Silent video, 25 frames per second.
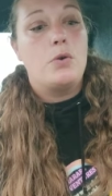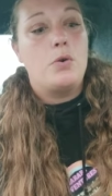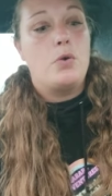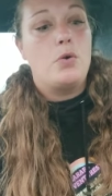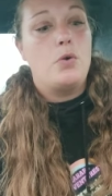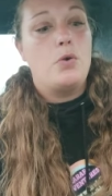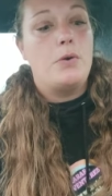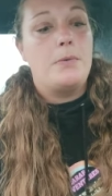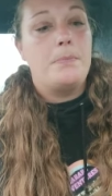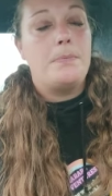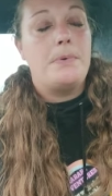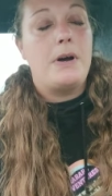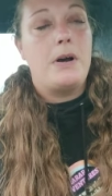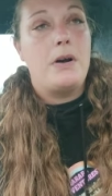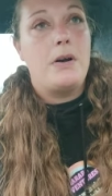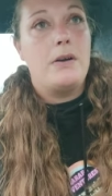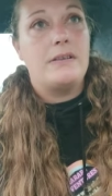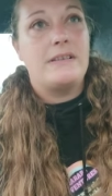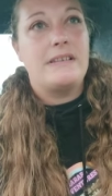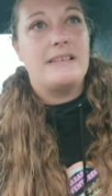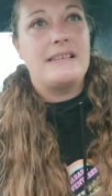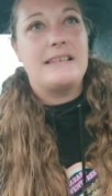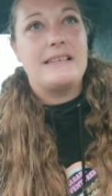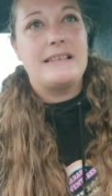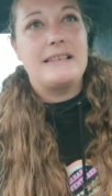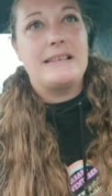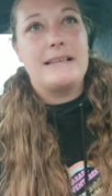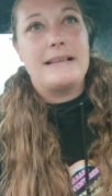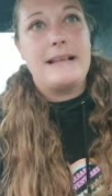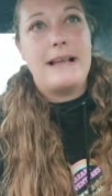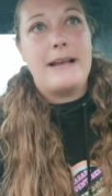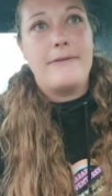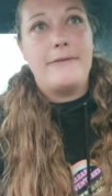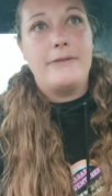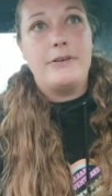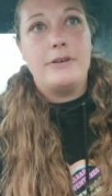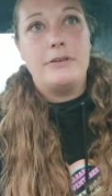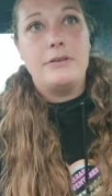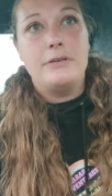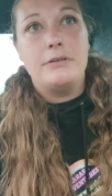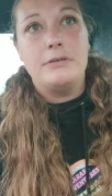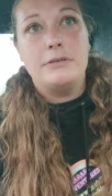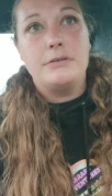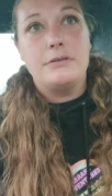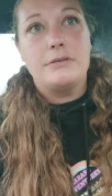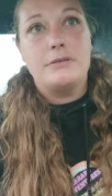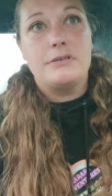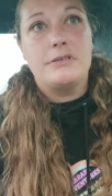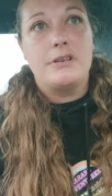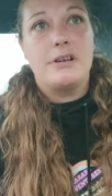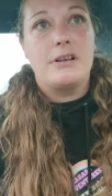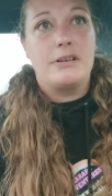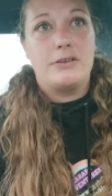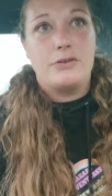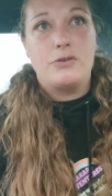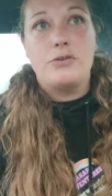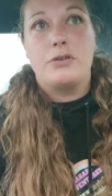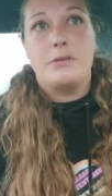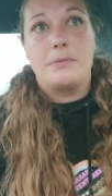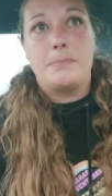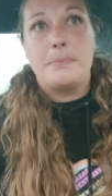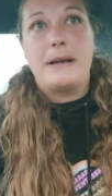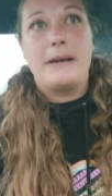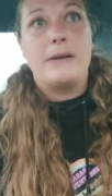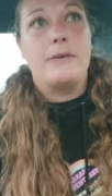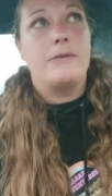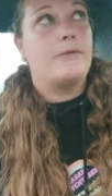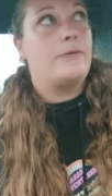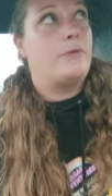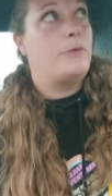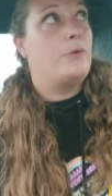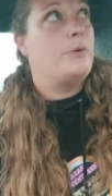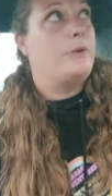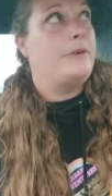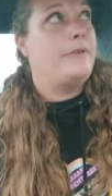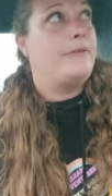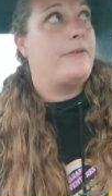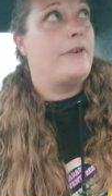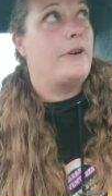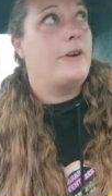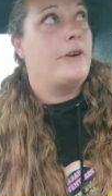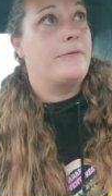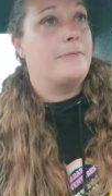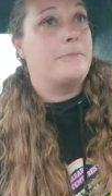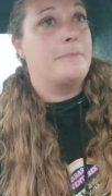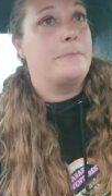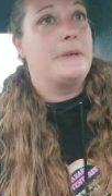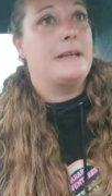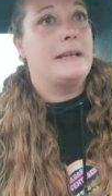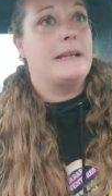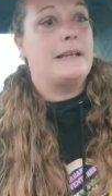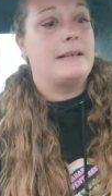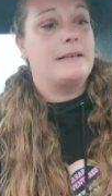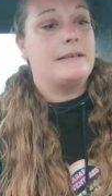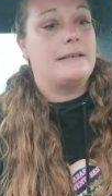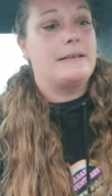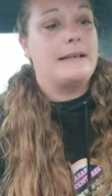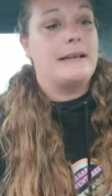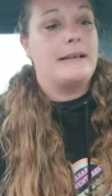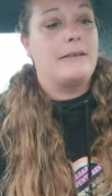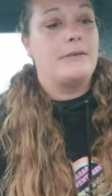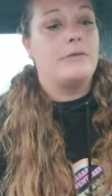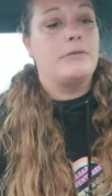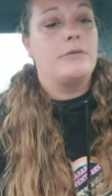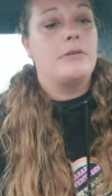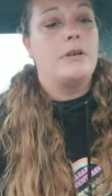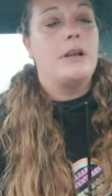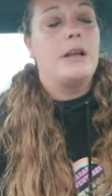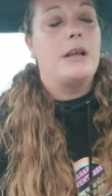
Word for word: quarter past seven. So it took about 45 minutes. Now,